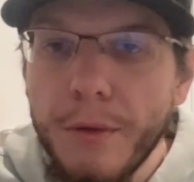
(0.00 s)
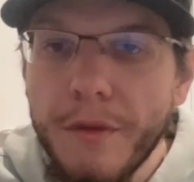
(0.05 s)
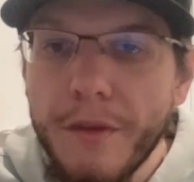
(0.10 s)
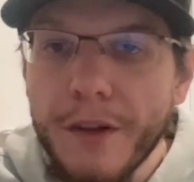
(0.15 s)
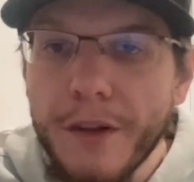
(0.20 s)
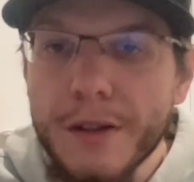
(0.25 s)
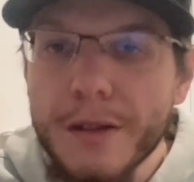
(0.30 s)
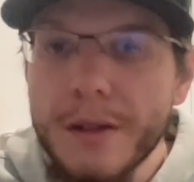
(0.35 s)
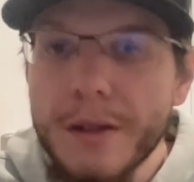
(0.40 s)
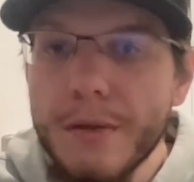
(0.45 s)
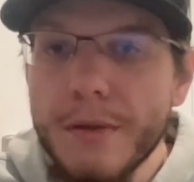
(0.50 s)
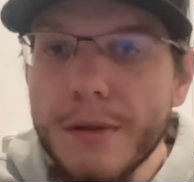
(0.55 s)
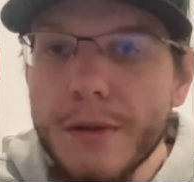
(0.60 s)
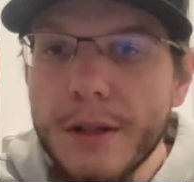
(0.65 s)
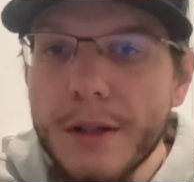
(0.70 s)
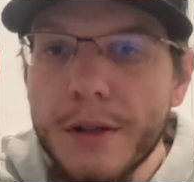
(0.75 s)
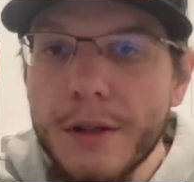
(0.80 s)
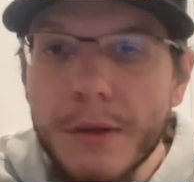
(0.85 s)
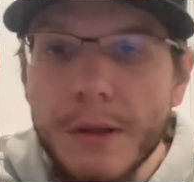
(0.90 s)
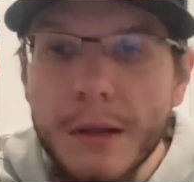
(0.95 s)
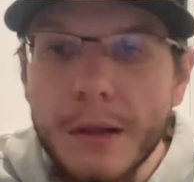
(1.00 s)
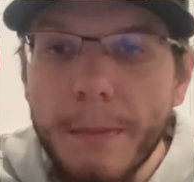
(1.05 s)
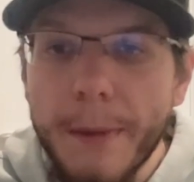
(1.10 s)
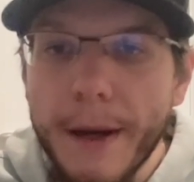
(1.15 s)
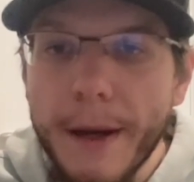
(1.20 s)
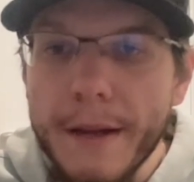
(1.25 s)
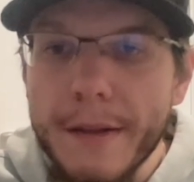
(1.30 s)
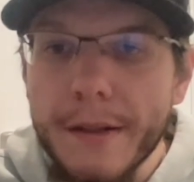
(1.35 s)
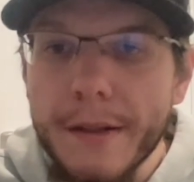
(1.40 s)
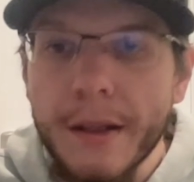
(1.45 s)
fix those issues in the
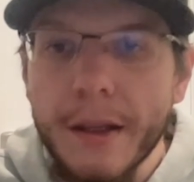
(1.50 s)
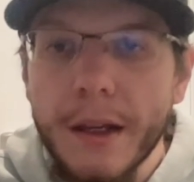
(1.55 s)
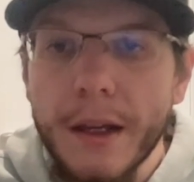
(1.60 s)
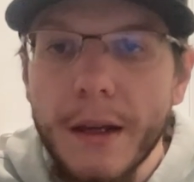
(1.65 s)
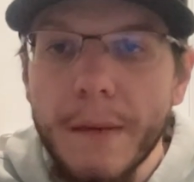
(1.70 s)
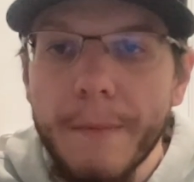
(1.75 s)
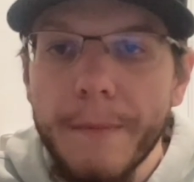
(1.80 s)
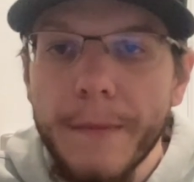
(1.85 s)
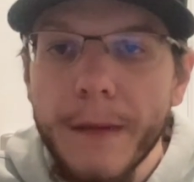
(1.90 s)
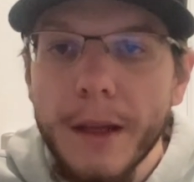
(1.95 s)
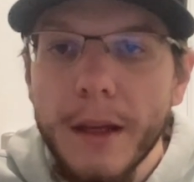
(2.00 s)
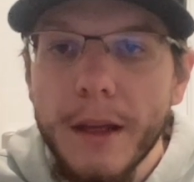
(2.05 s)
passing game